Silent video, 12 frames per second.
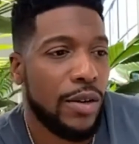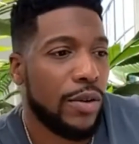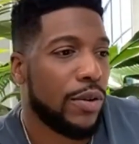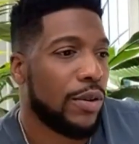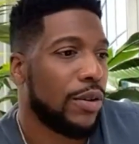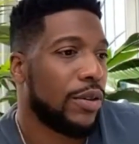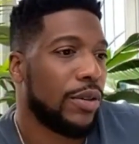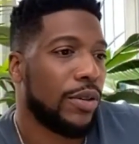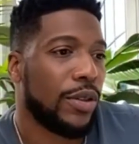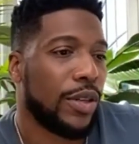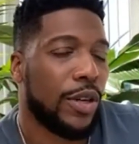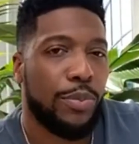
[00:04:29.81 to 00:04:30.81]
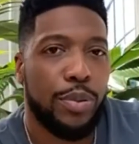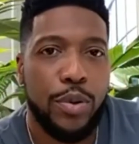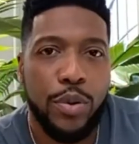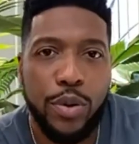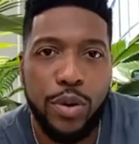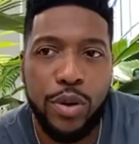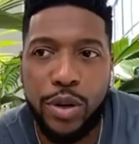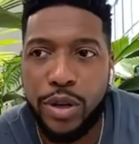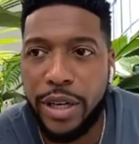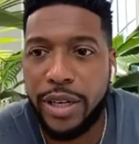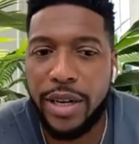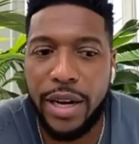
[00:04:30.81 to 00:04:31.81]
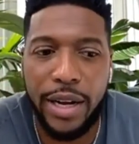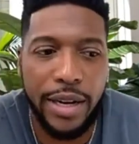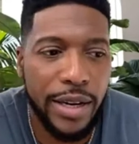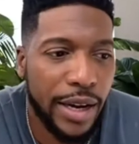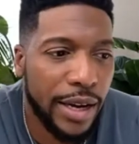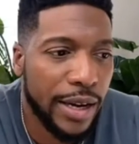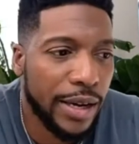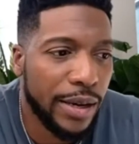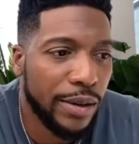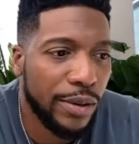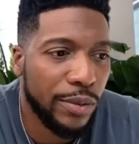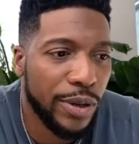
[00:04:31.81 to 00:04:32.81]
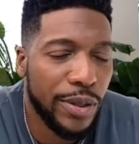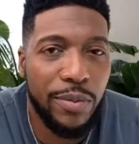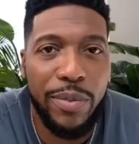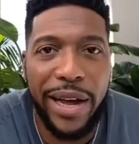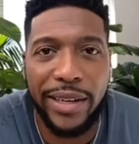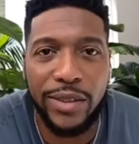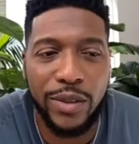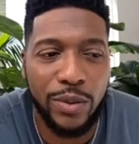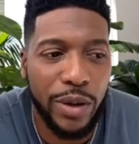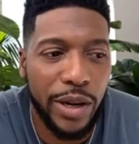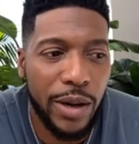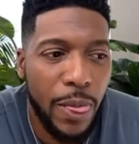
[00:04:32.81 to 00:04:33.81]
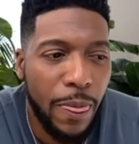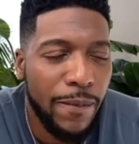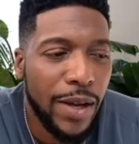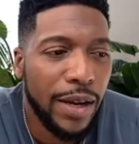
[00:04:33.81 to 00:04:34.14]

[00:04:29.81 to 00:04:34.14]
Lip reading: or Kapoor and with Max as well.